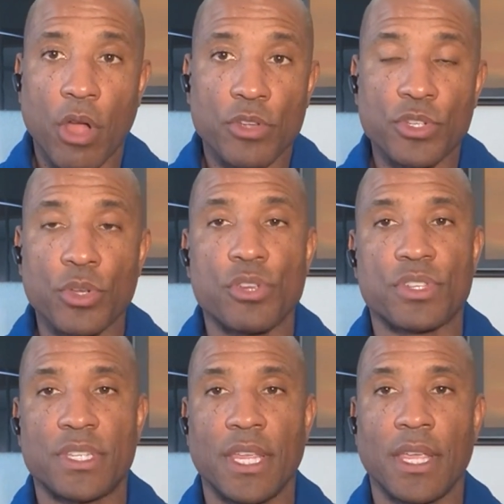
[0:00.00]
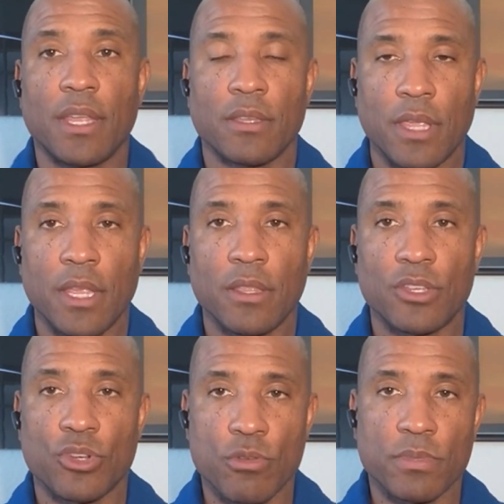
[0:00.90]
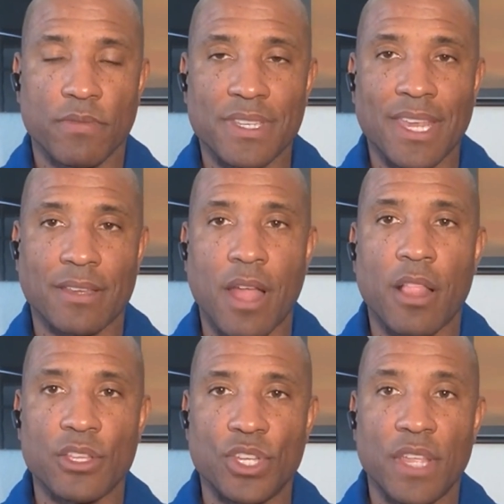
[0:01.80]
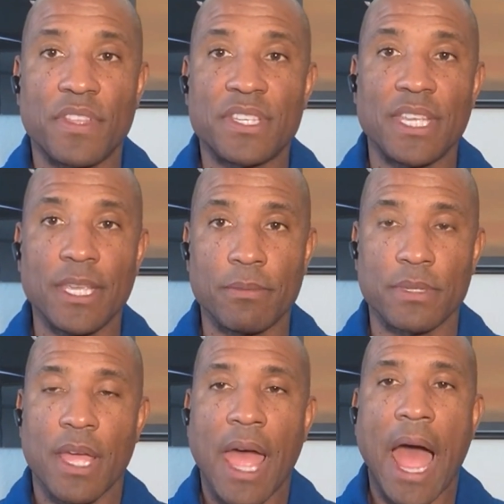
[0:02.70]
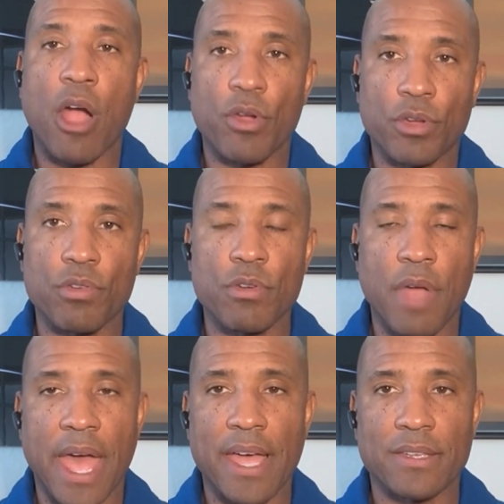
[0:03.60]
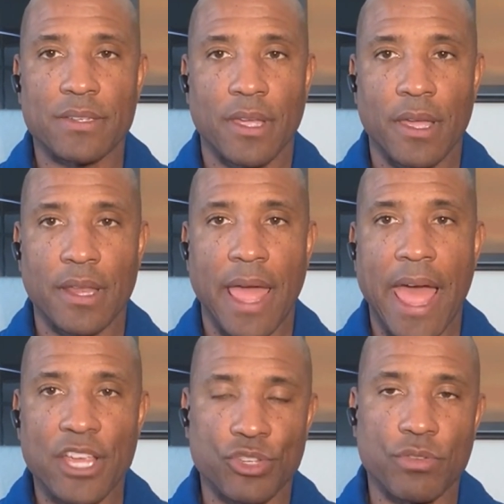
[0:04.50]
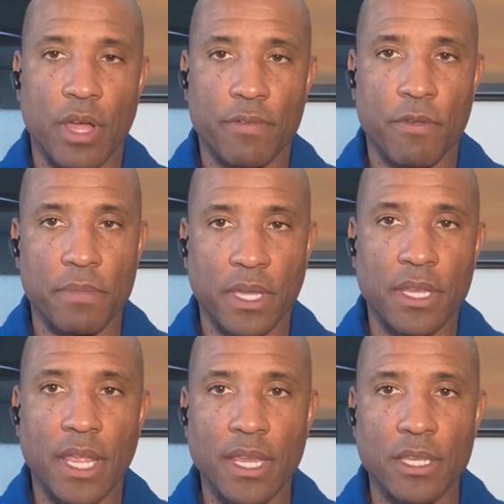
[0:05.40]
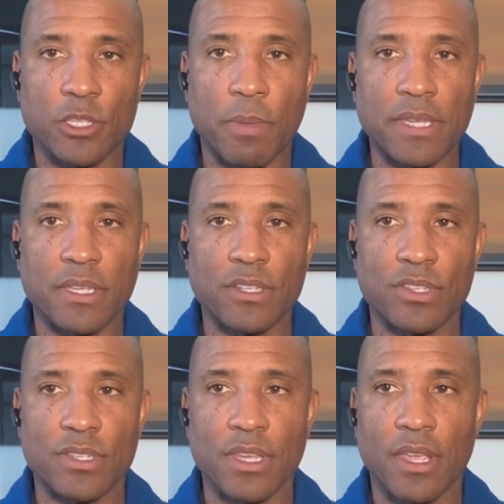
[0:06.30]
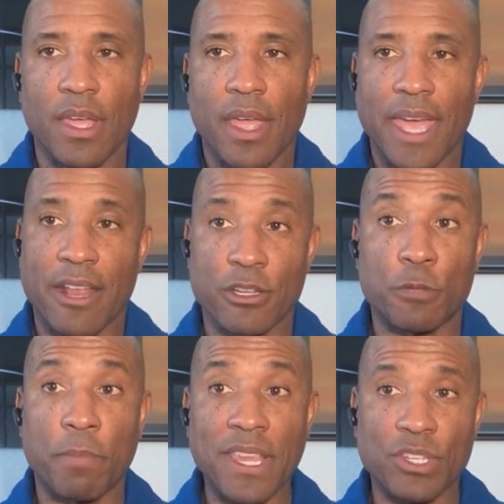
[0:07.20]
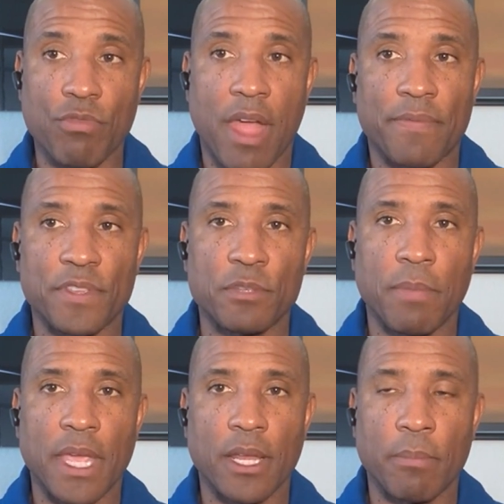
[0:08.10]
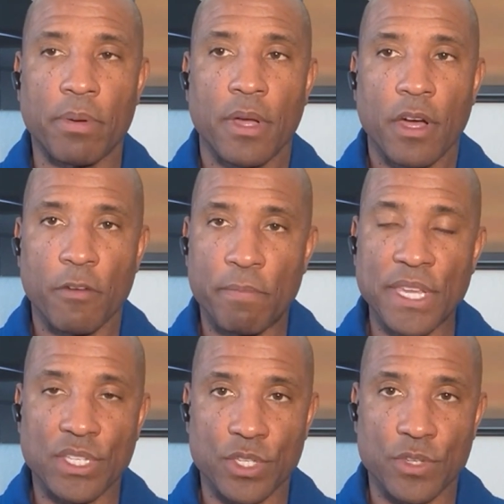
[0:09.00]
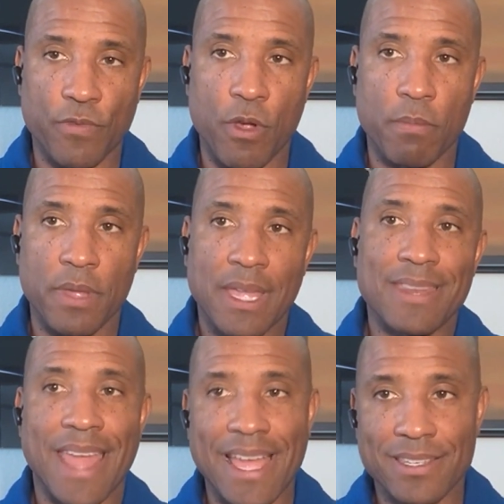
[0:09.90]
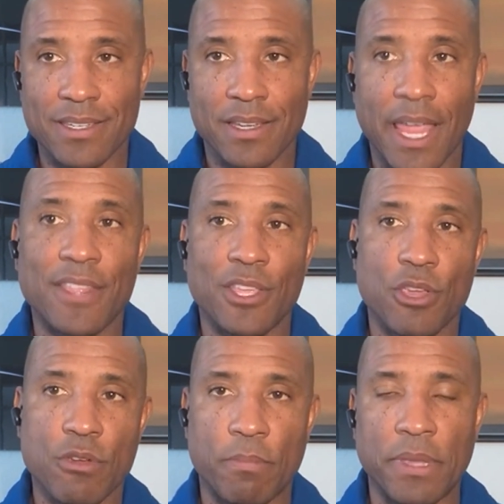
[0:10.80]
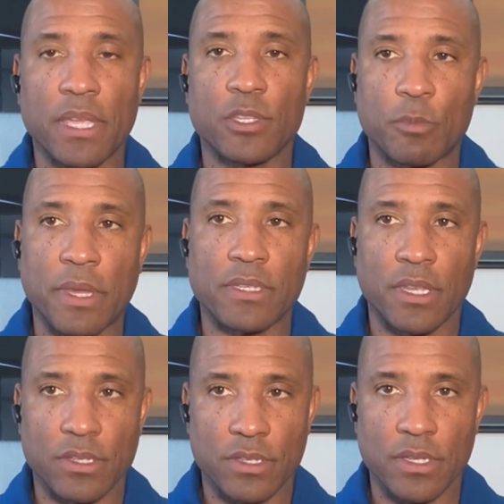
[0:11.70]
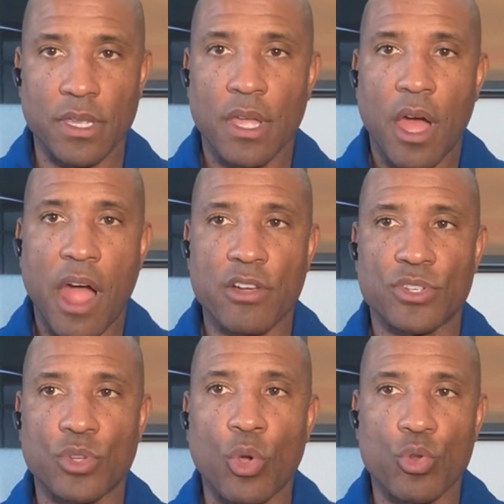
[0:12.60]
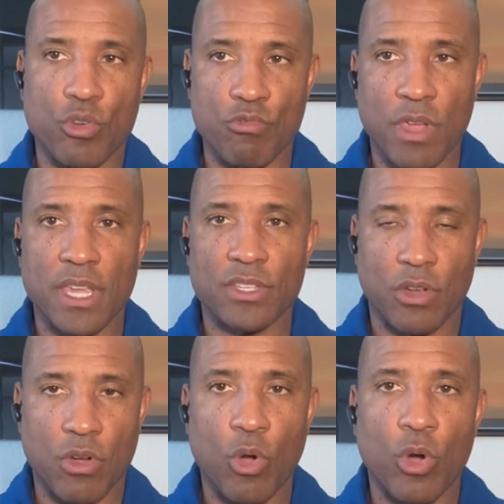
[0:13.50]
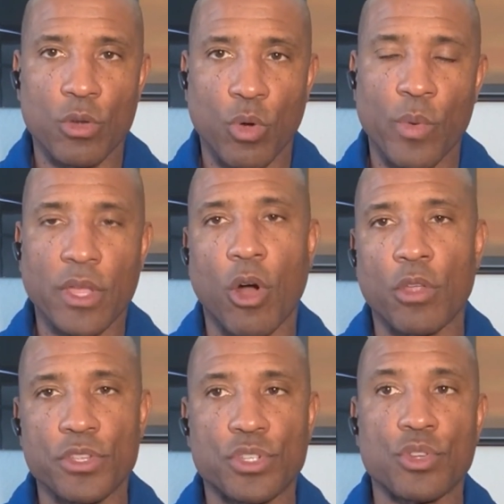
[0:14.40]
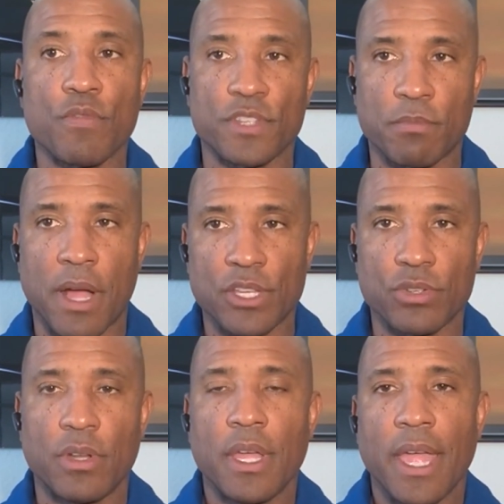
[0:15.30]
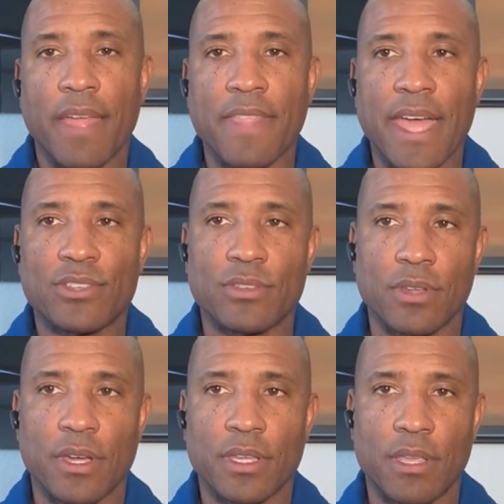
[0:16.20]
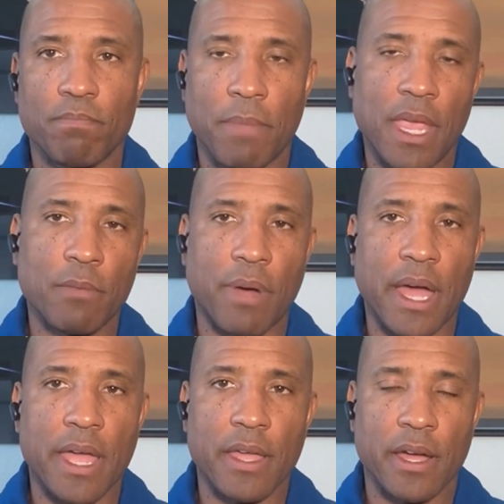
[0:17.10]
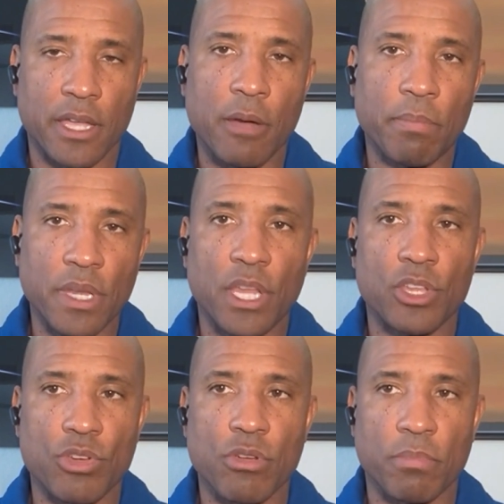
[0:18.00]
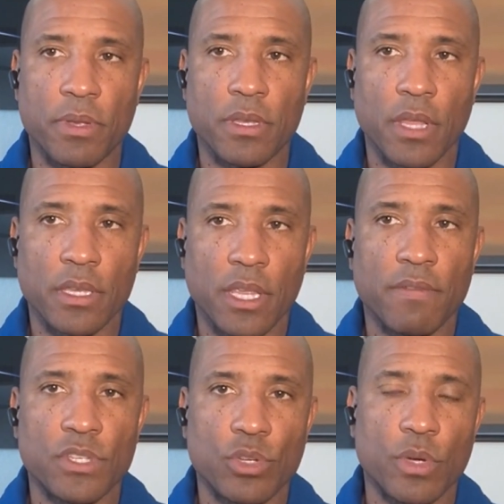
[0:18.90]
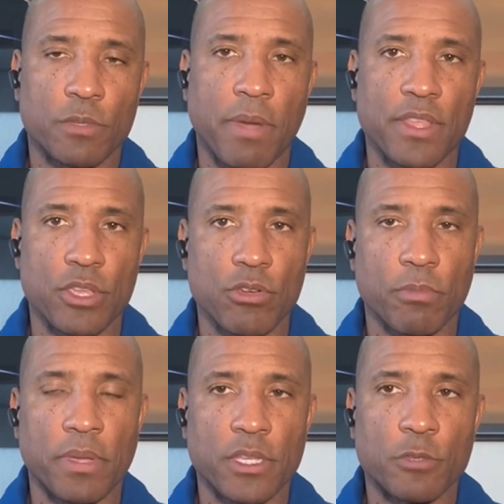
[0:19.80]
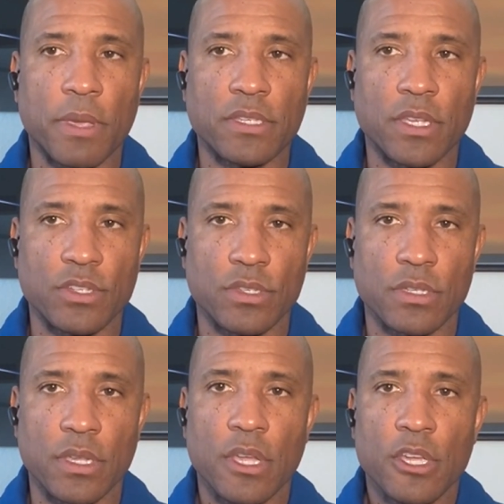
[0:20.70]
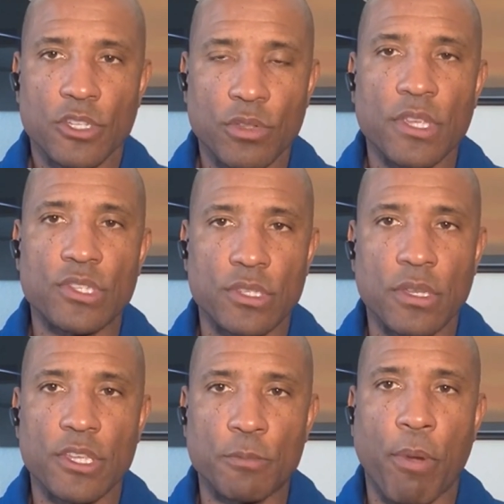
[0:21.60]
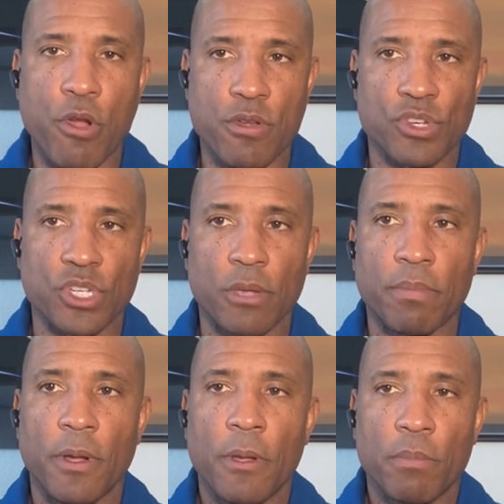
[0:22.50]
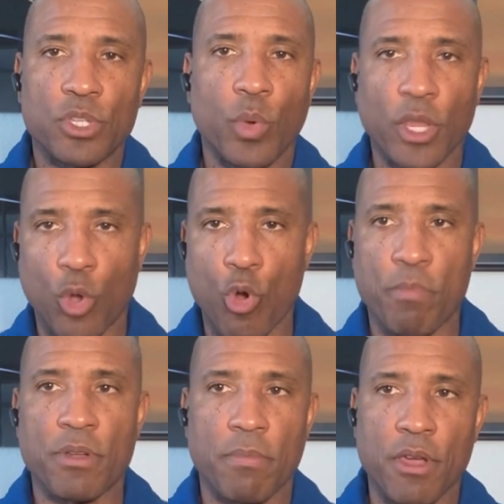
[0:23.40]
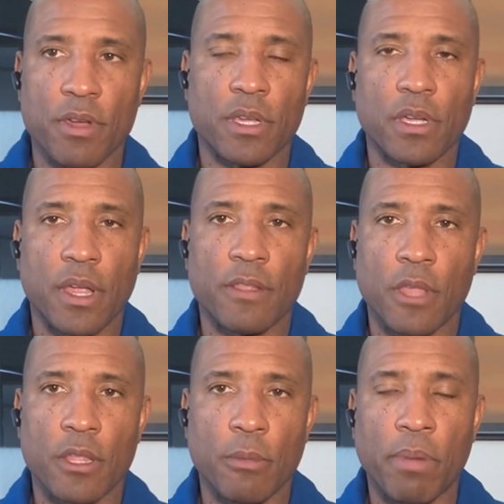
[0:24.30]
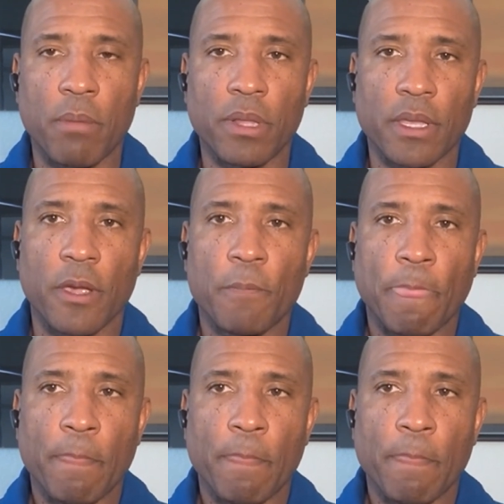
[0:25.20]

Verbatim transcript: But also, you're seeing it in the terms of the technology and the teams. Our crew has an astronaut from the Canadian Space Agency, and our spacecraft is made up of pieces from NASA and the European Space Agency. Our solar arrays are on what we call the service module, and that's uh, made by a company in Europe and, and given to us by the European Space Agency. So this this partnership between corporate America and, and the public,